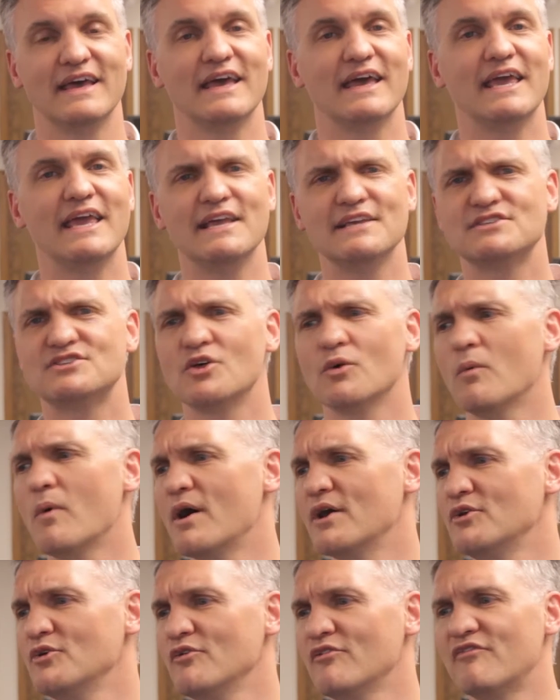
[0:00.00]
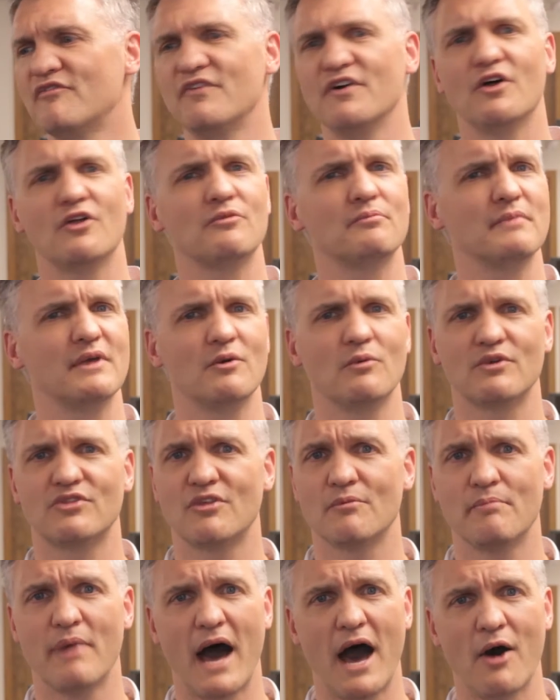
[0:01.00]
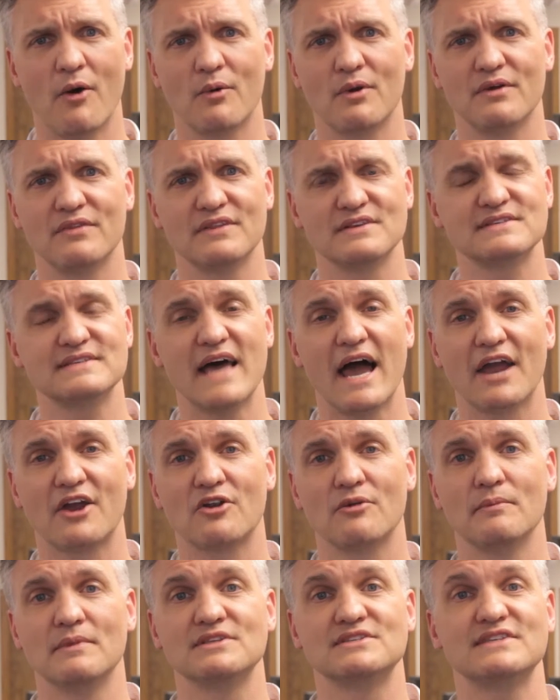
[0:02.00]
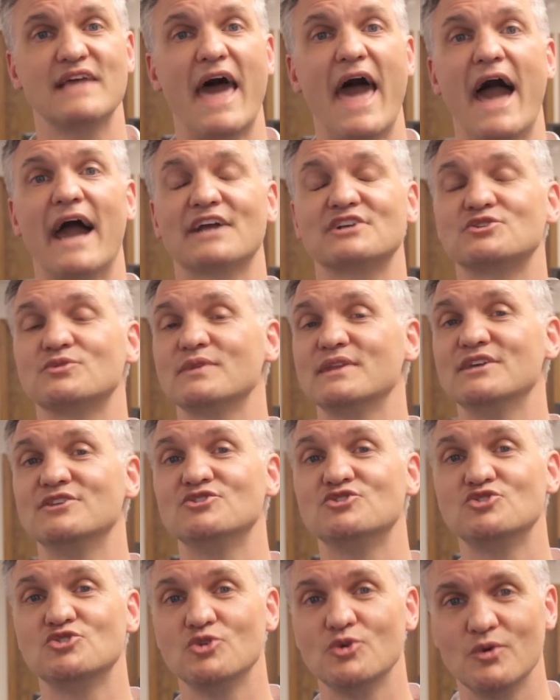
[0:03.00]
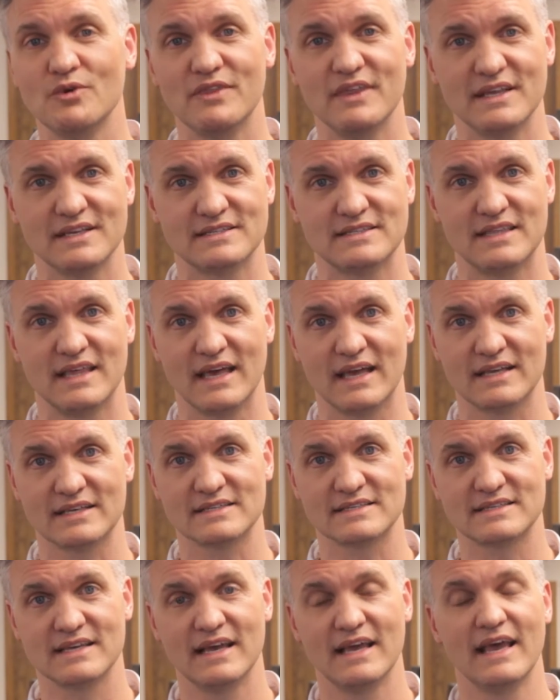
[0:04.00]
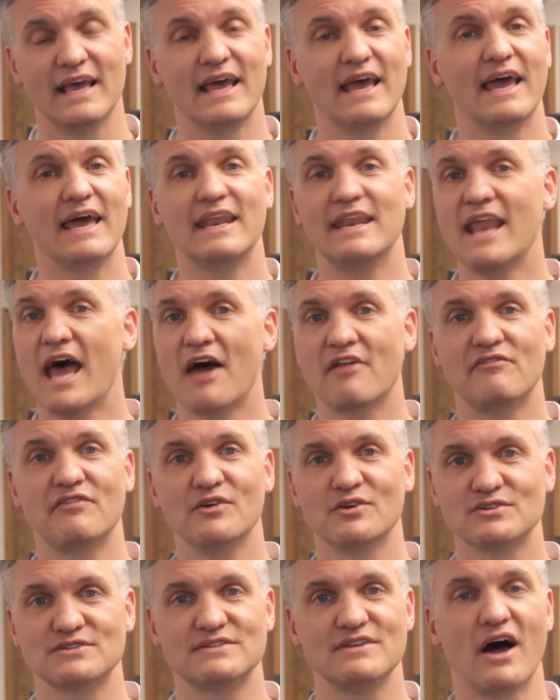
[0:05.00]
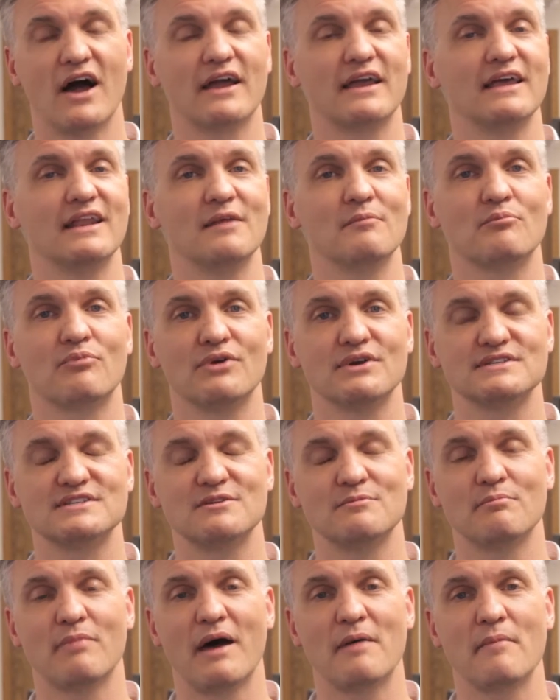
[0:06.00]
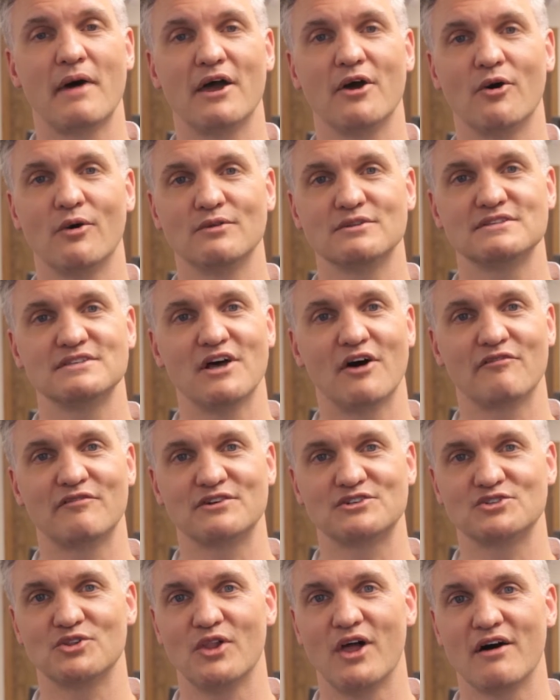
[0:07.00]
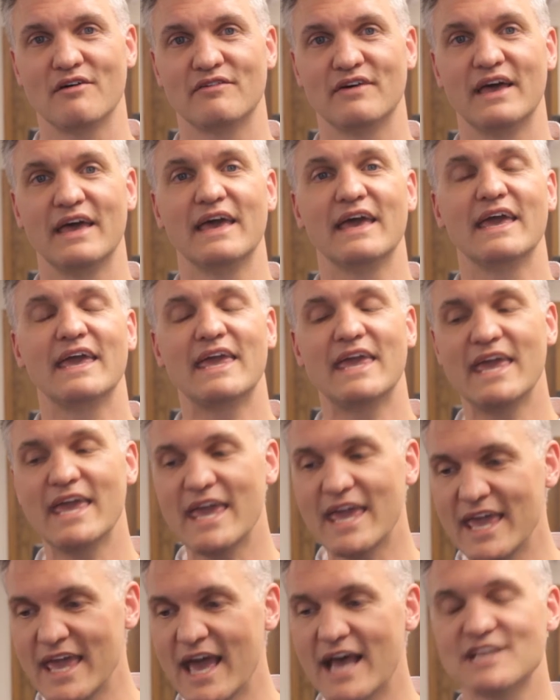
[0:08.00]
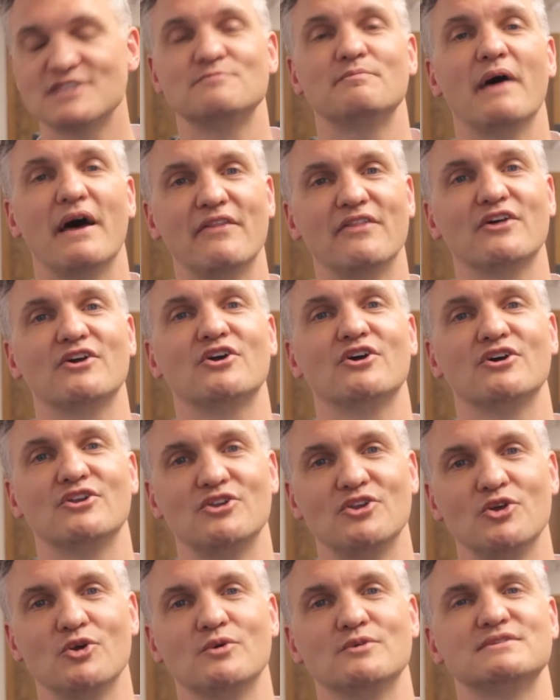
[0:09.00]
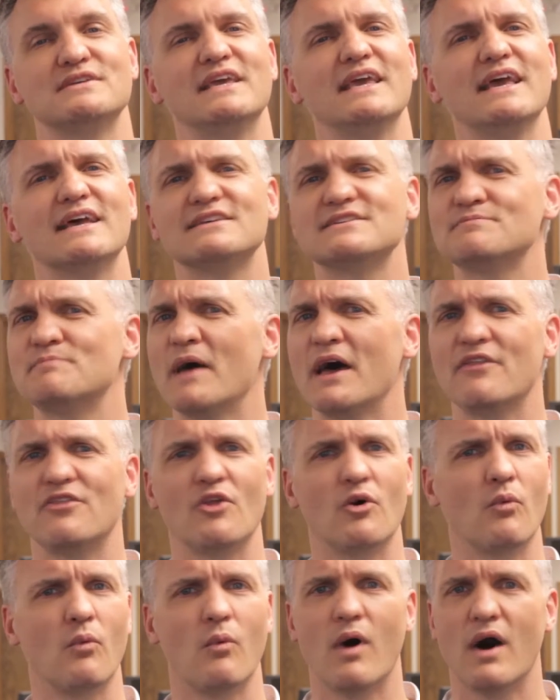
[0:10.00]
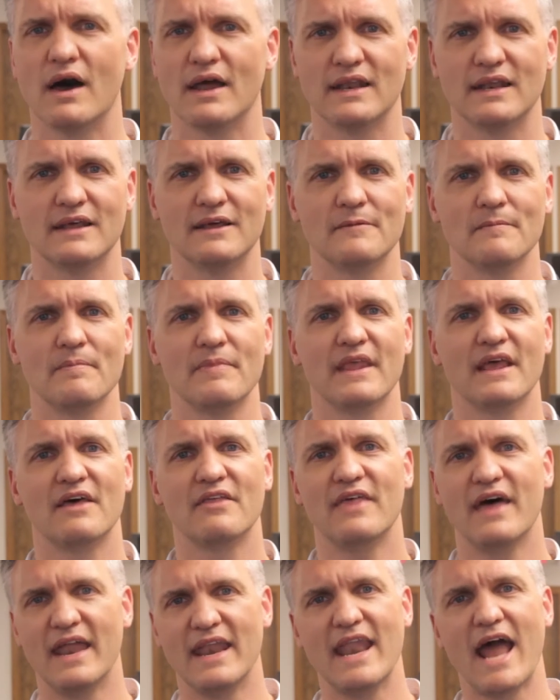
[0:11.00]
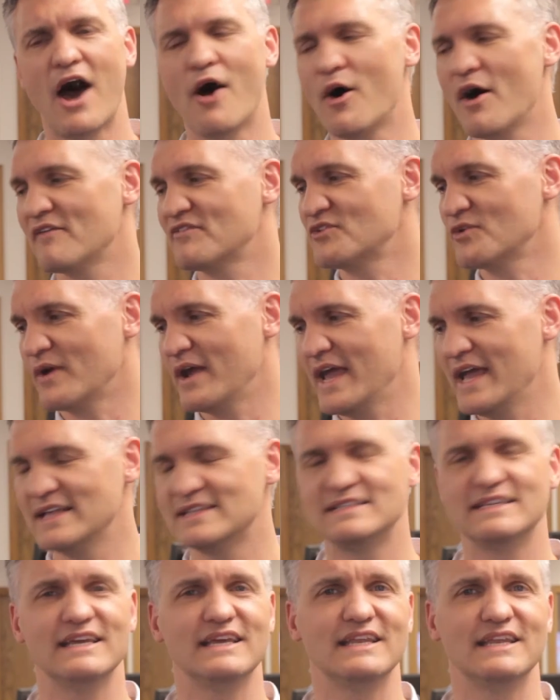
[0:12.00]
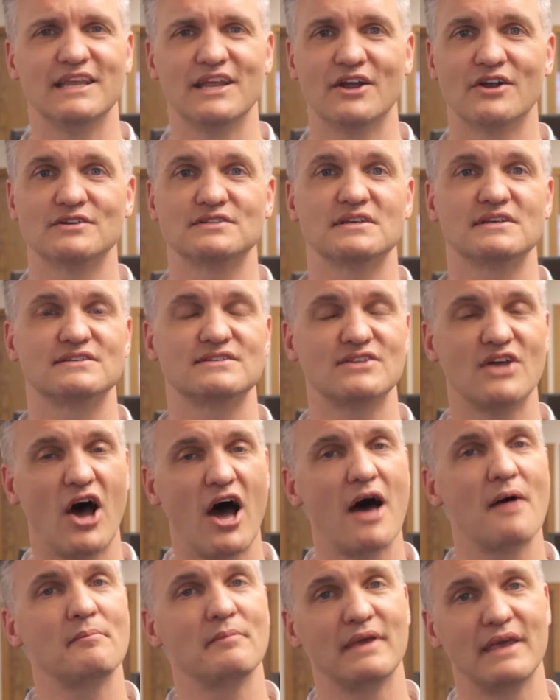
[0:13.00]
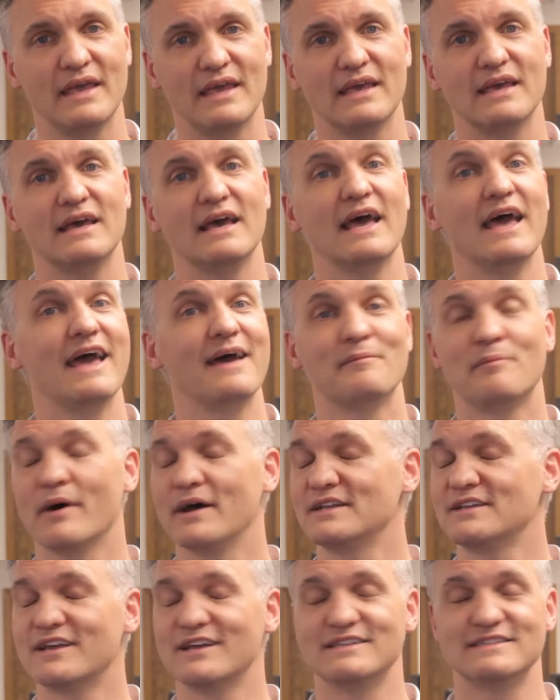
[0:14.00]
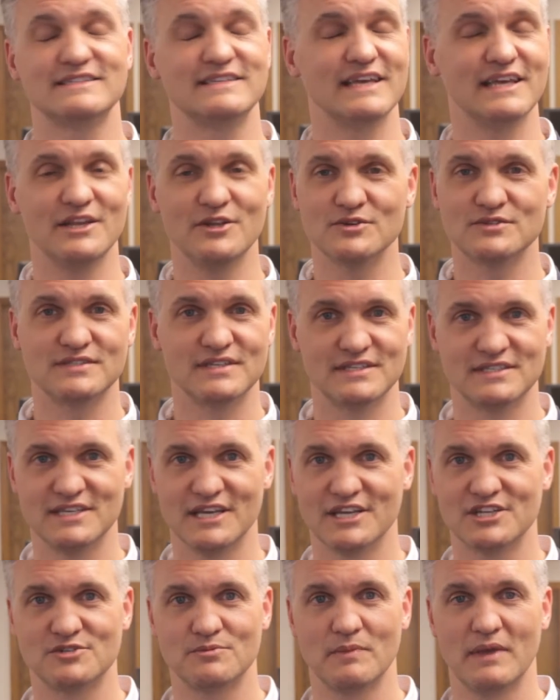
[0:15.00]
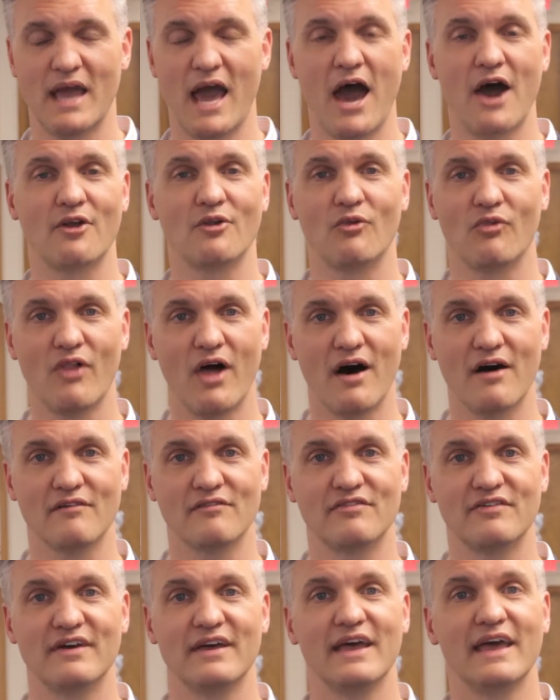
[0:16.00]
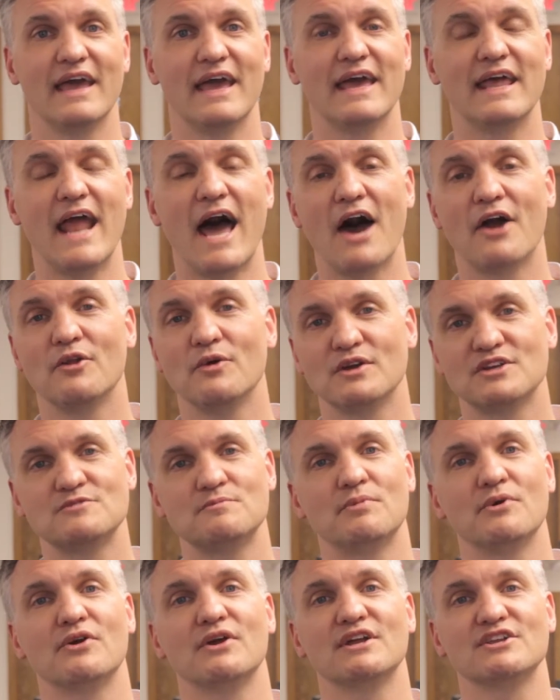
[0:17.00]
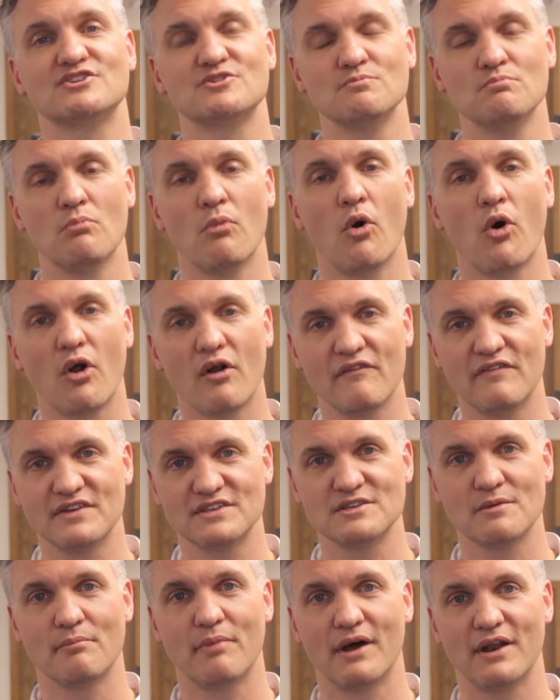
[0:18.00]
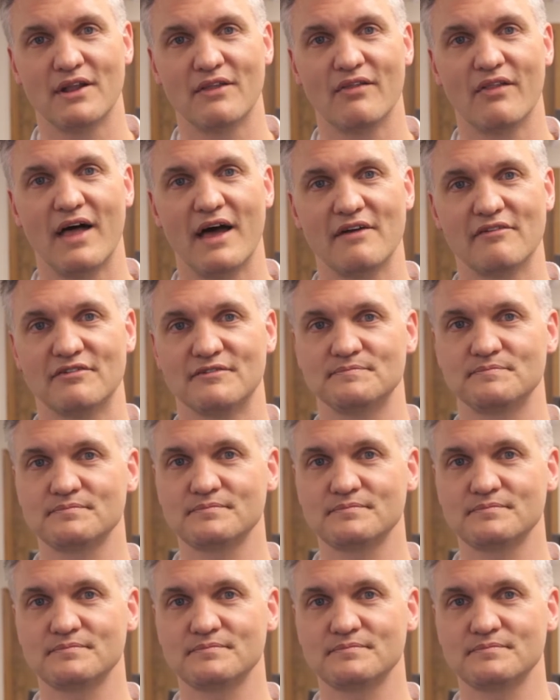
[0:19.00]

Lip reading: He's the one who filled me with the power in the sacraments to actually do these things and not feel stuck and imprisoned by my own selfish love. He has been the good news. He has been the one that now, after 18 years, has taught me, but continues to teach me, how to love and how to experience more of His abundant life.